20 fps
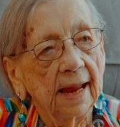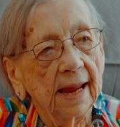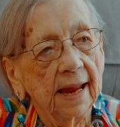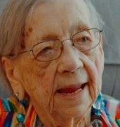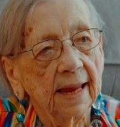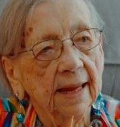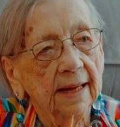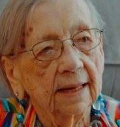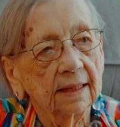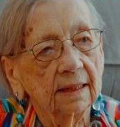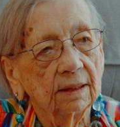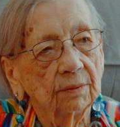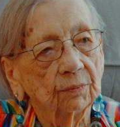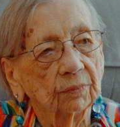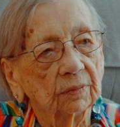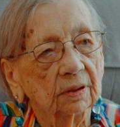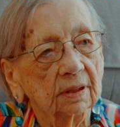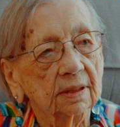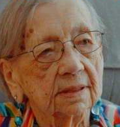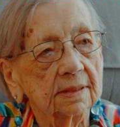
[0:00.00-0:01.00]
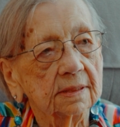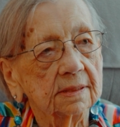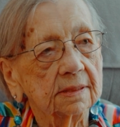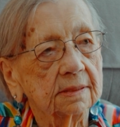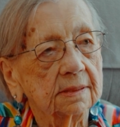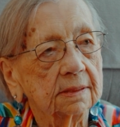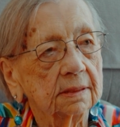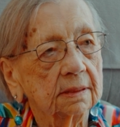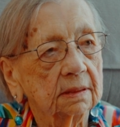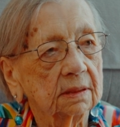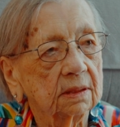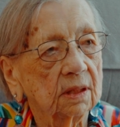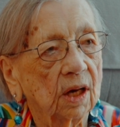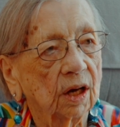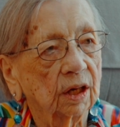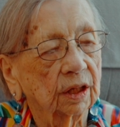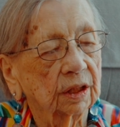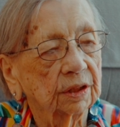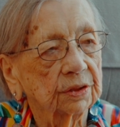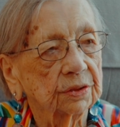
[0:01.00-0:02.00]
Annie was
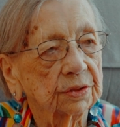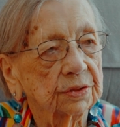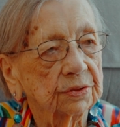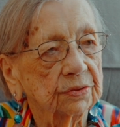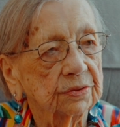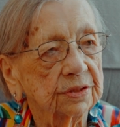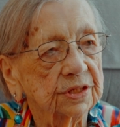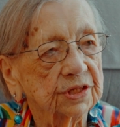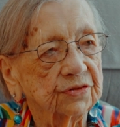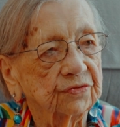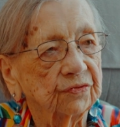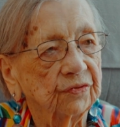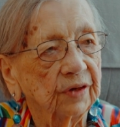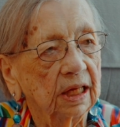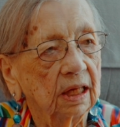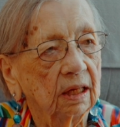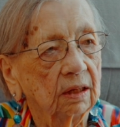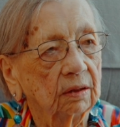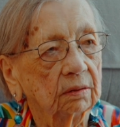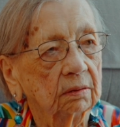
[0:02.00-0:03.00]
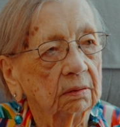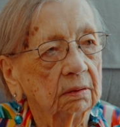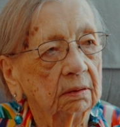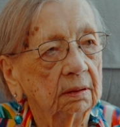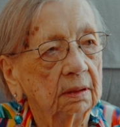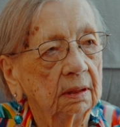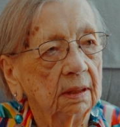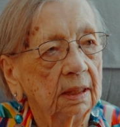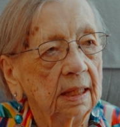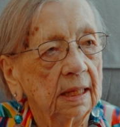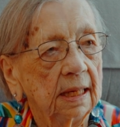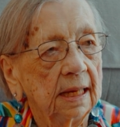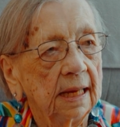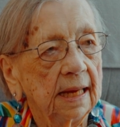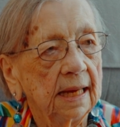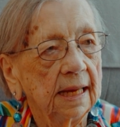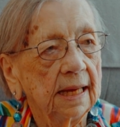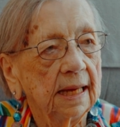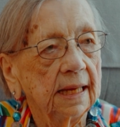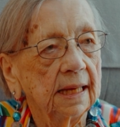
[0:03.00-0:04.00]
talking to this fellow,
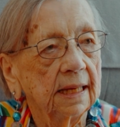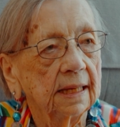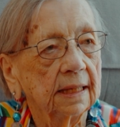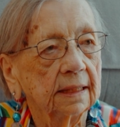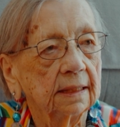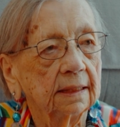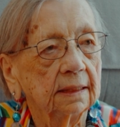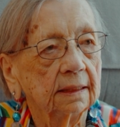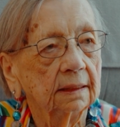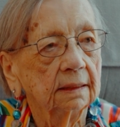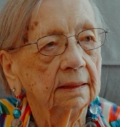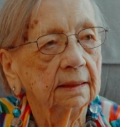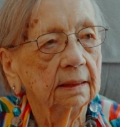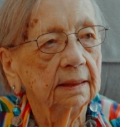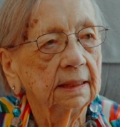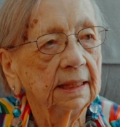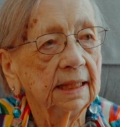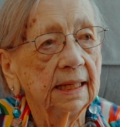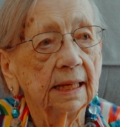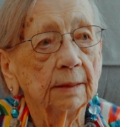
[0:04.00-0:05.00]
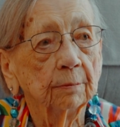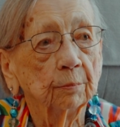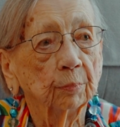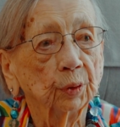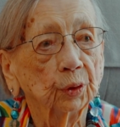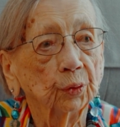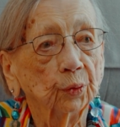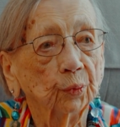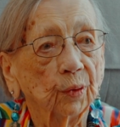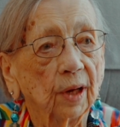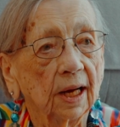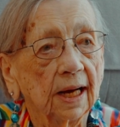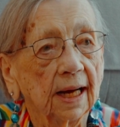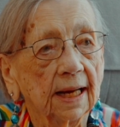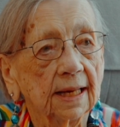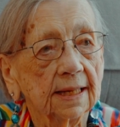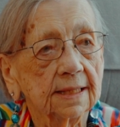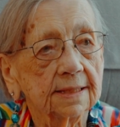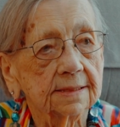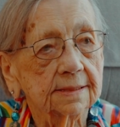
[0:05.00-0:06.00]
and he had blue
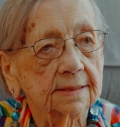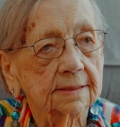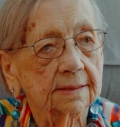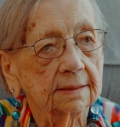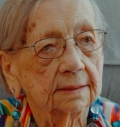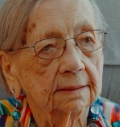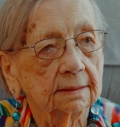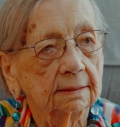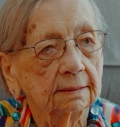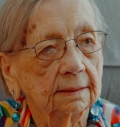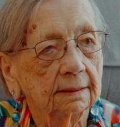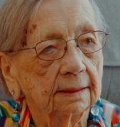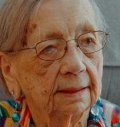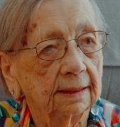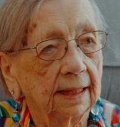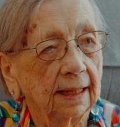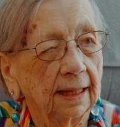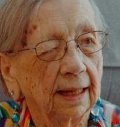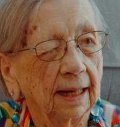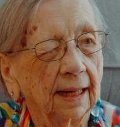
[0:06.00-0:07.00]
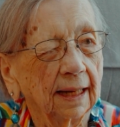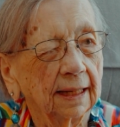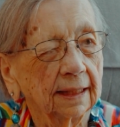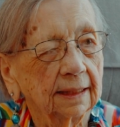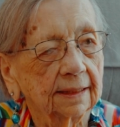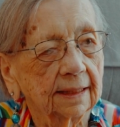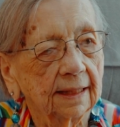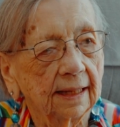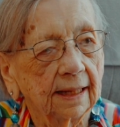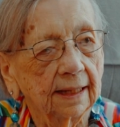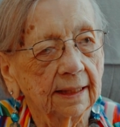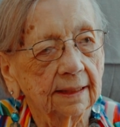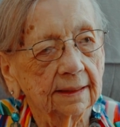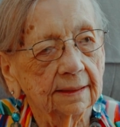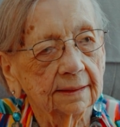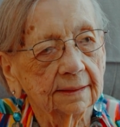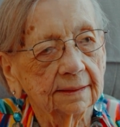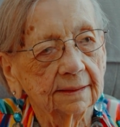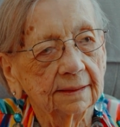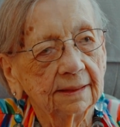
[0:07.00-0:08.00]
eyes, and I liked
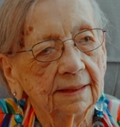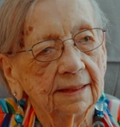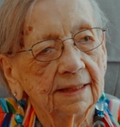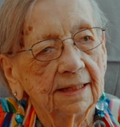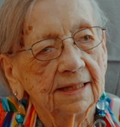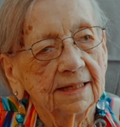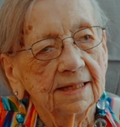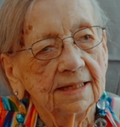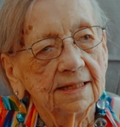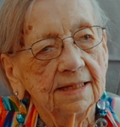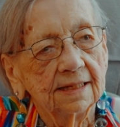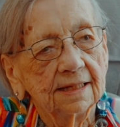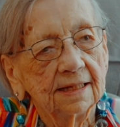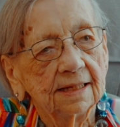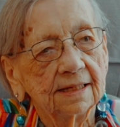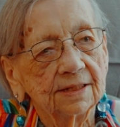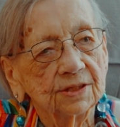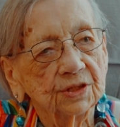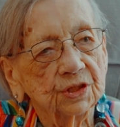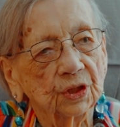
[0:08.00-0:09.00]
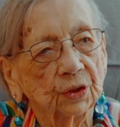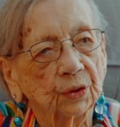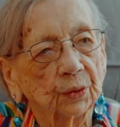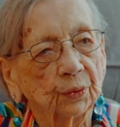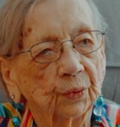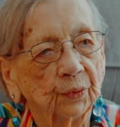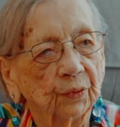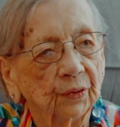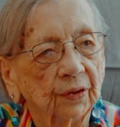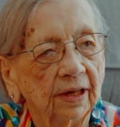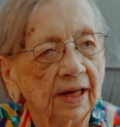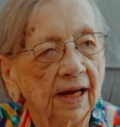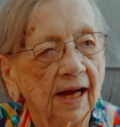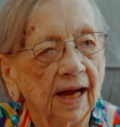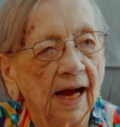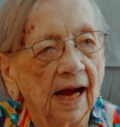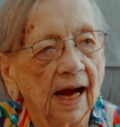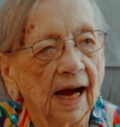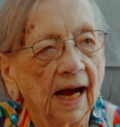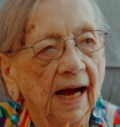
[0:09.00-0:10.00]
that. So
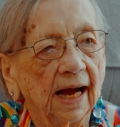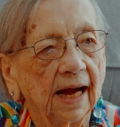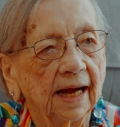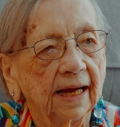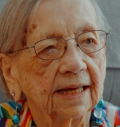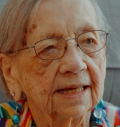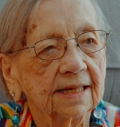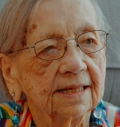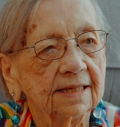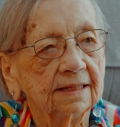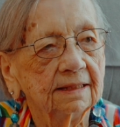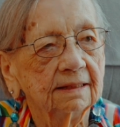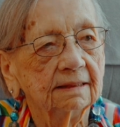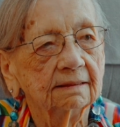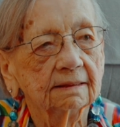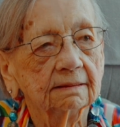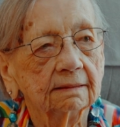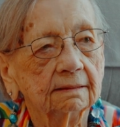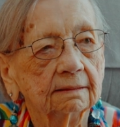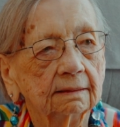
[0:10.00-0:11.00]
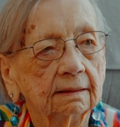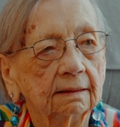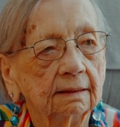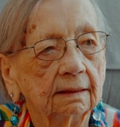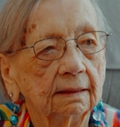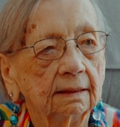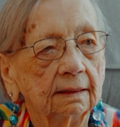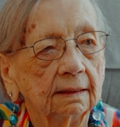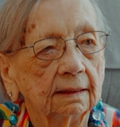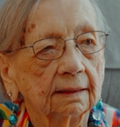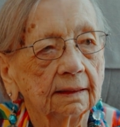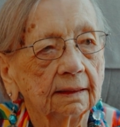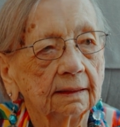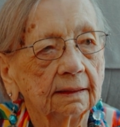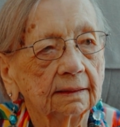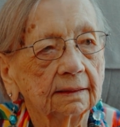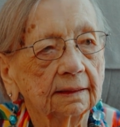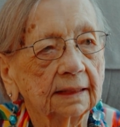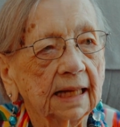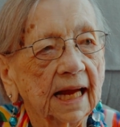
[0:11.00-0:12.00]
I
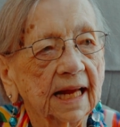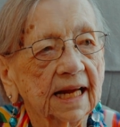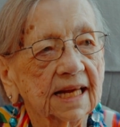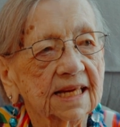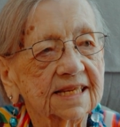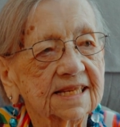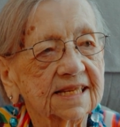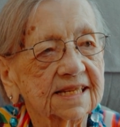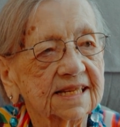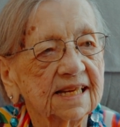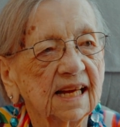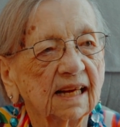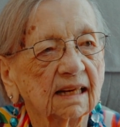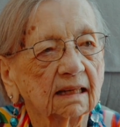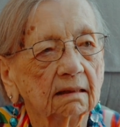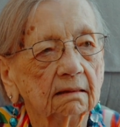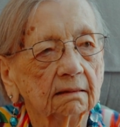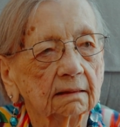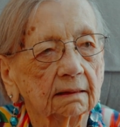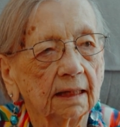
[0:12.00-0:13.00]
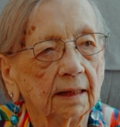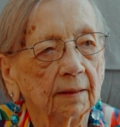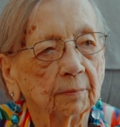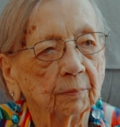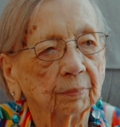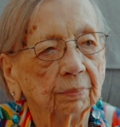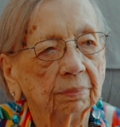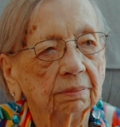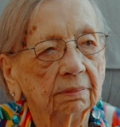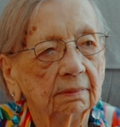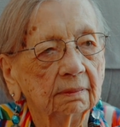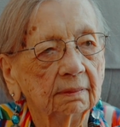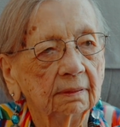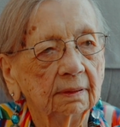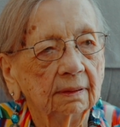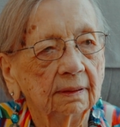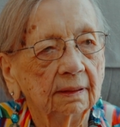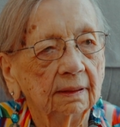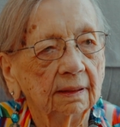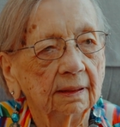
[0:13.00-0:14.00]
kind of snuggled up
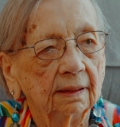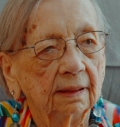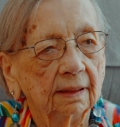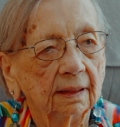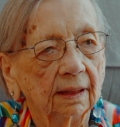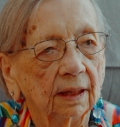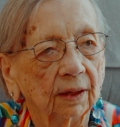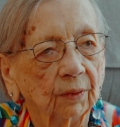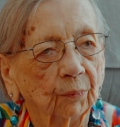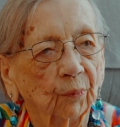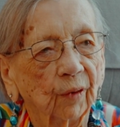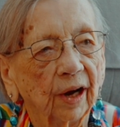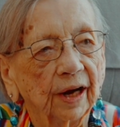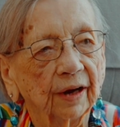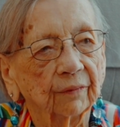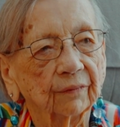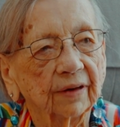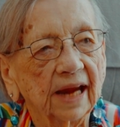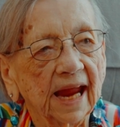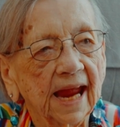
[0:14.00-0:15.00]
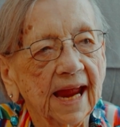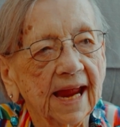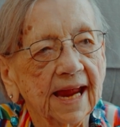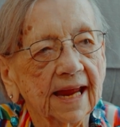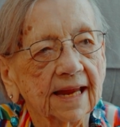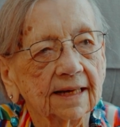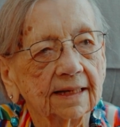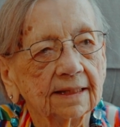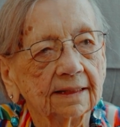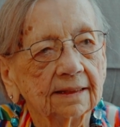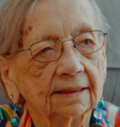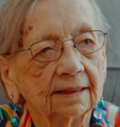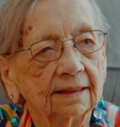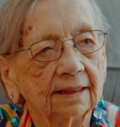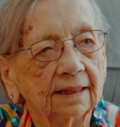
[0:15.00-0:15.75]
around Ann,